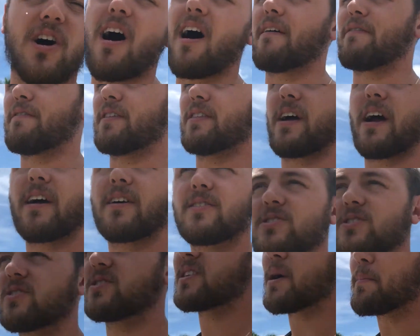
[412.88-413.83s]
off in there.
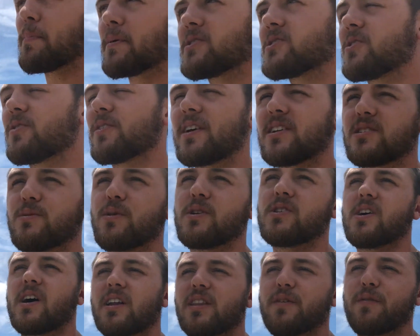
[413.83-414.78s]
So something still needs to be
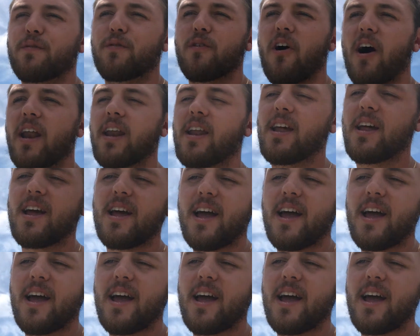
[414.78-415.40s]
done in the front.